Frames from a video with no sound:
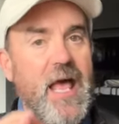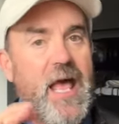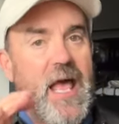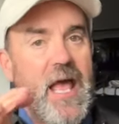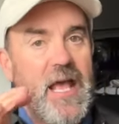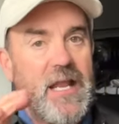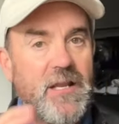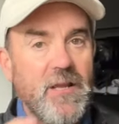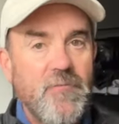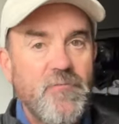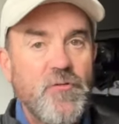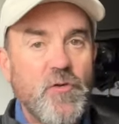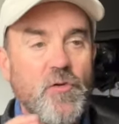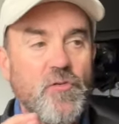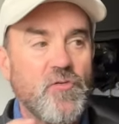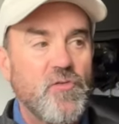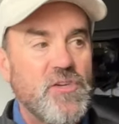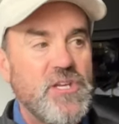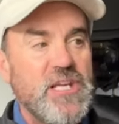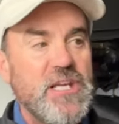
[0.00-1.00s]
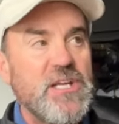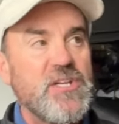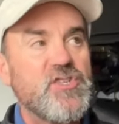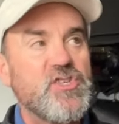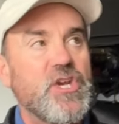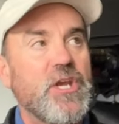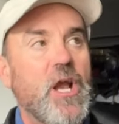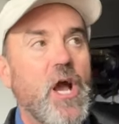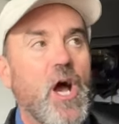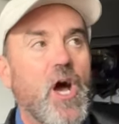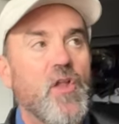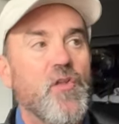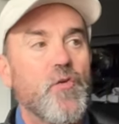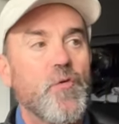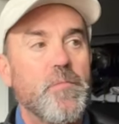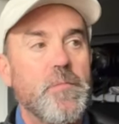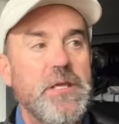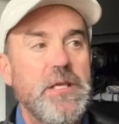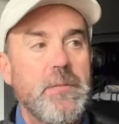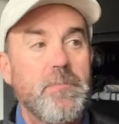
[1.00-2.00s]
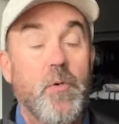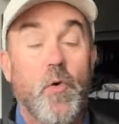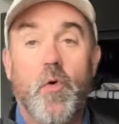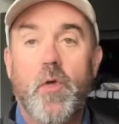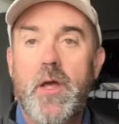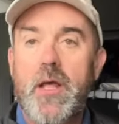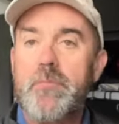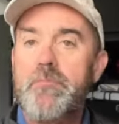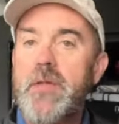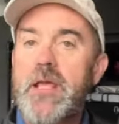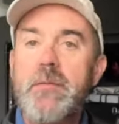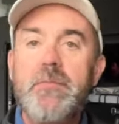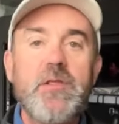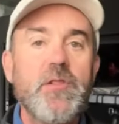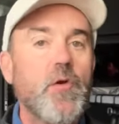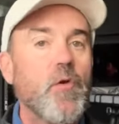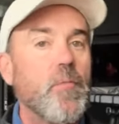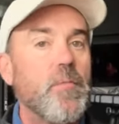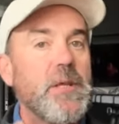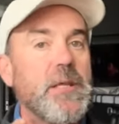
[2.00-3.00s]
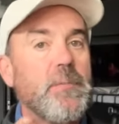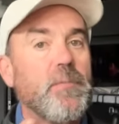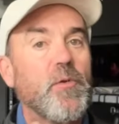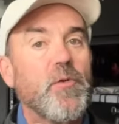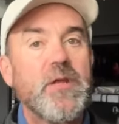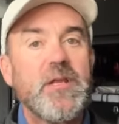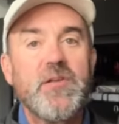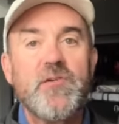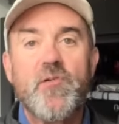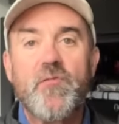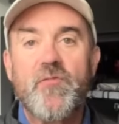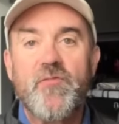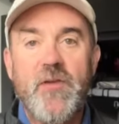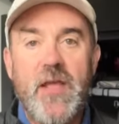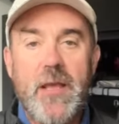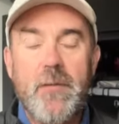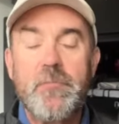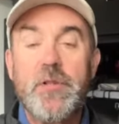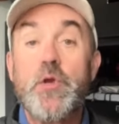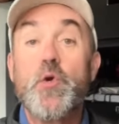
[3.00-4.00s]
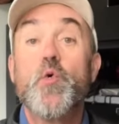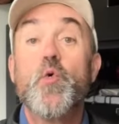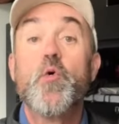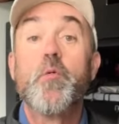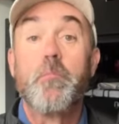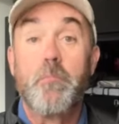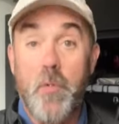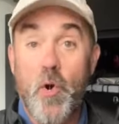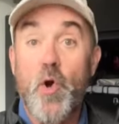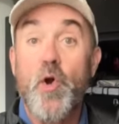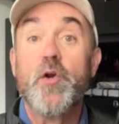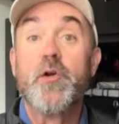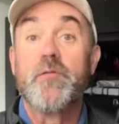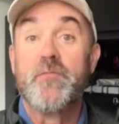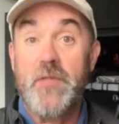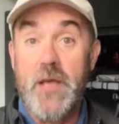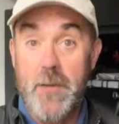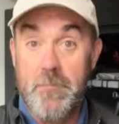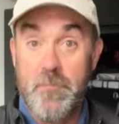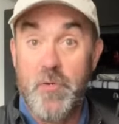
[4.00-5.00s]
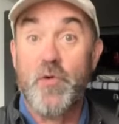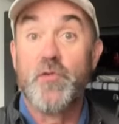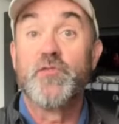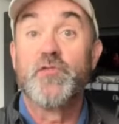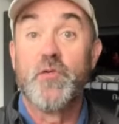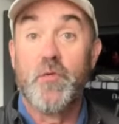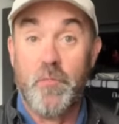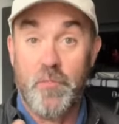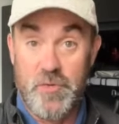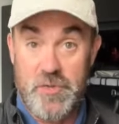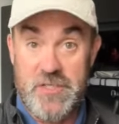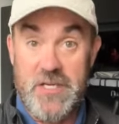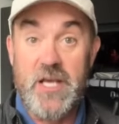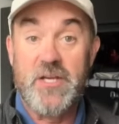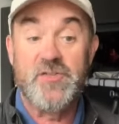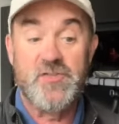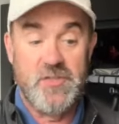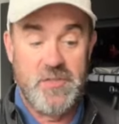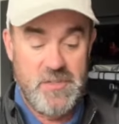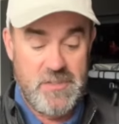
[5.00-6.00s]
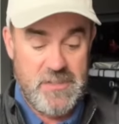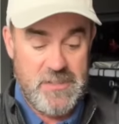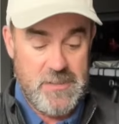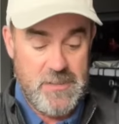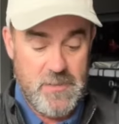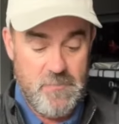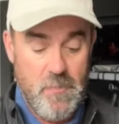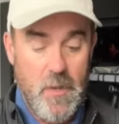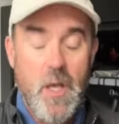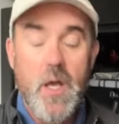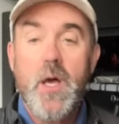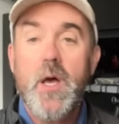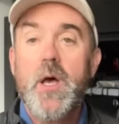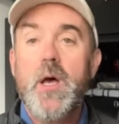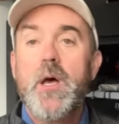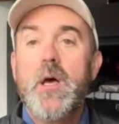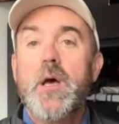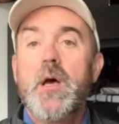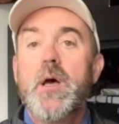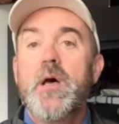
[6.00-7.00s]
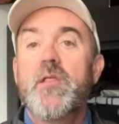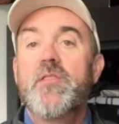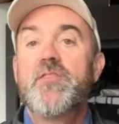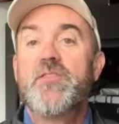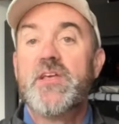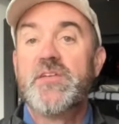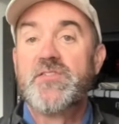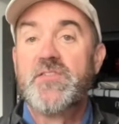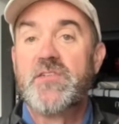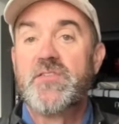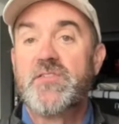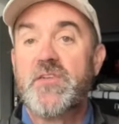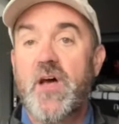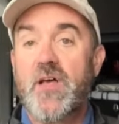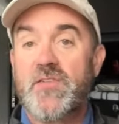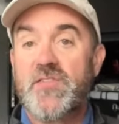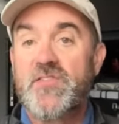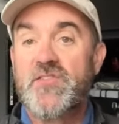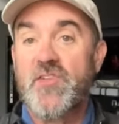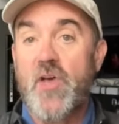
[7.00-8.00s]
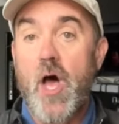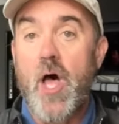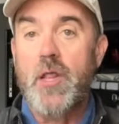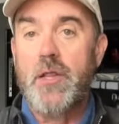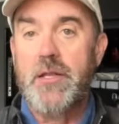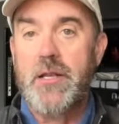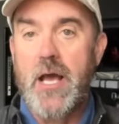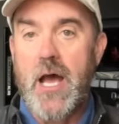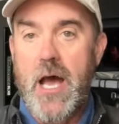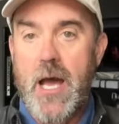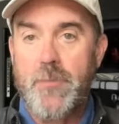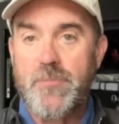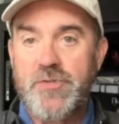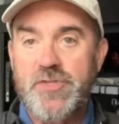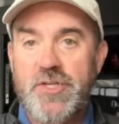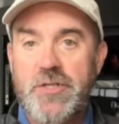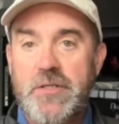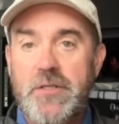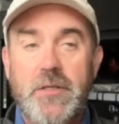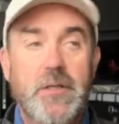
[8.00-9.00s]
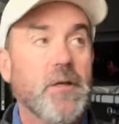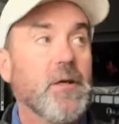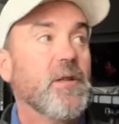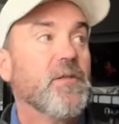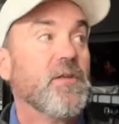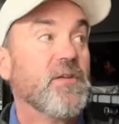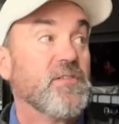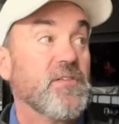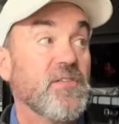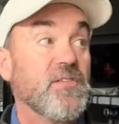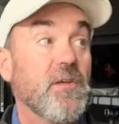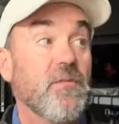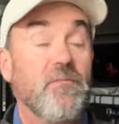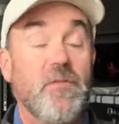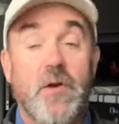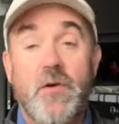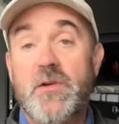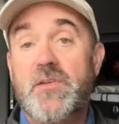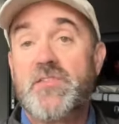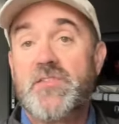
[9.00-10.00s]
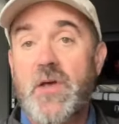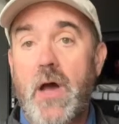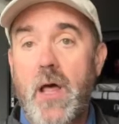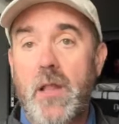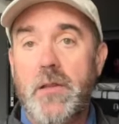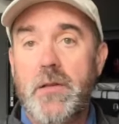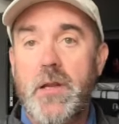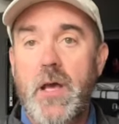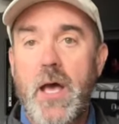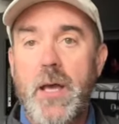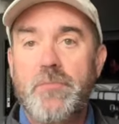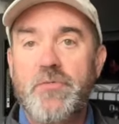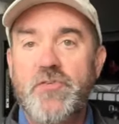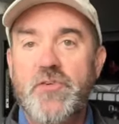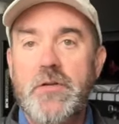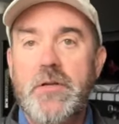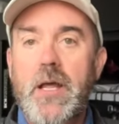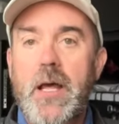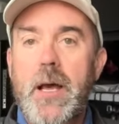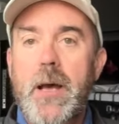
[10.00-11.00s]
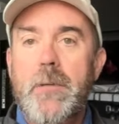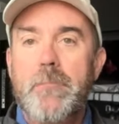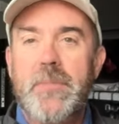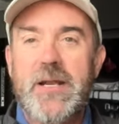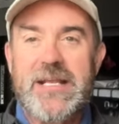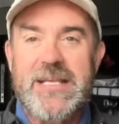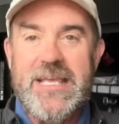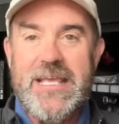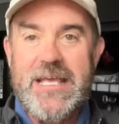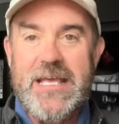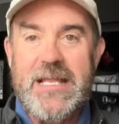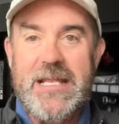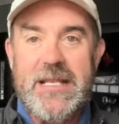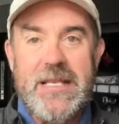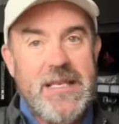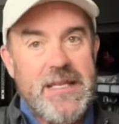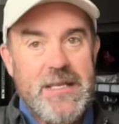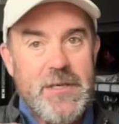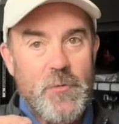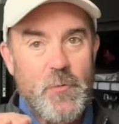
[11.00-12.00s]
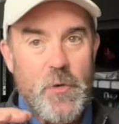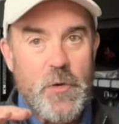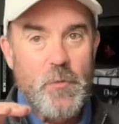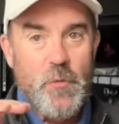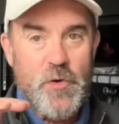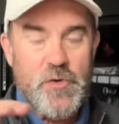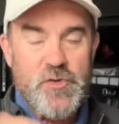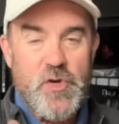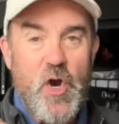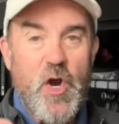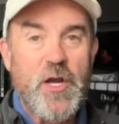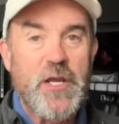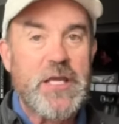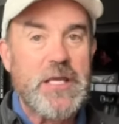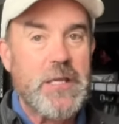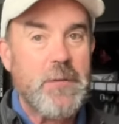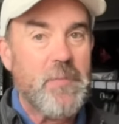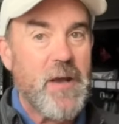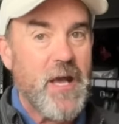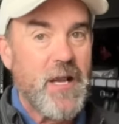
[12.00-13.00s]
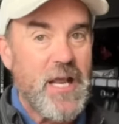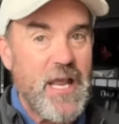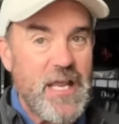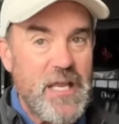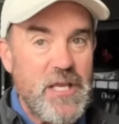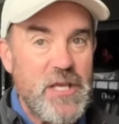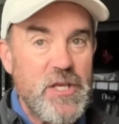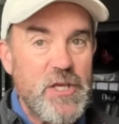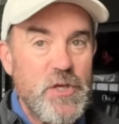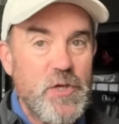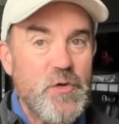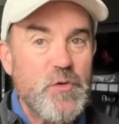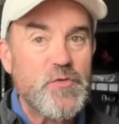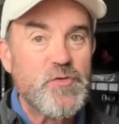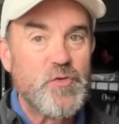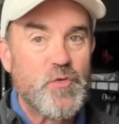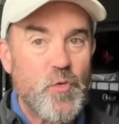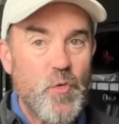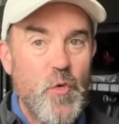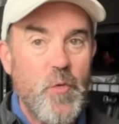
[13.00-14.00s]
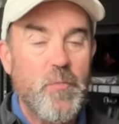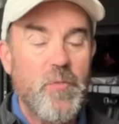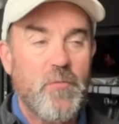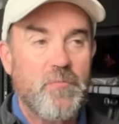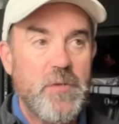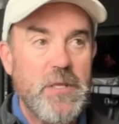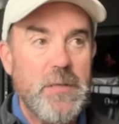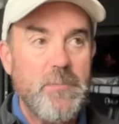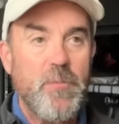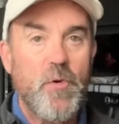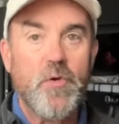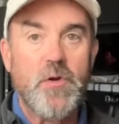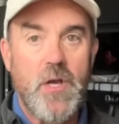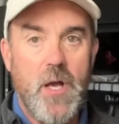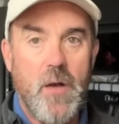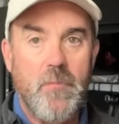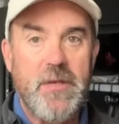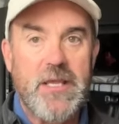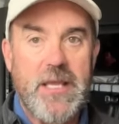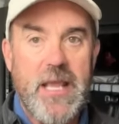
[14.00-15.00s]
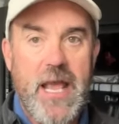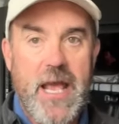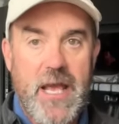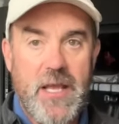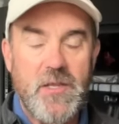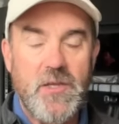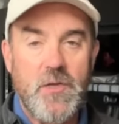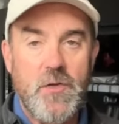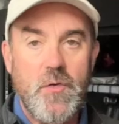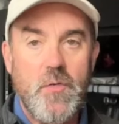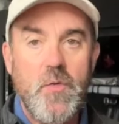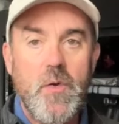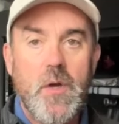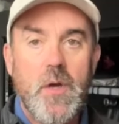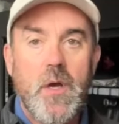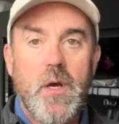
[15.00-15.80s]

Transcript: And if you're teaching other people, and maybe there are people in your family who are part of that personal protection team, this is a solid option. This is a very solid option. But again, when we're talking about a huge group of people coming at you,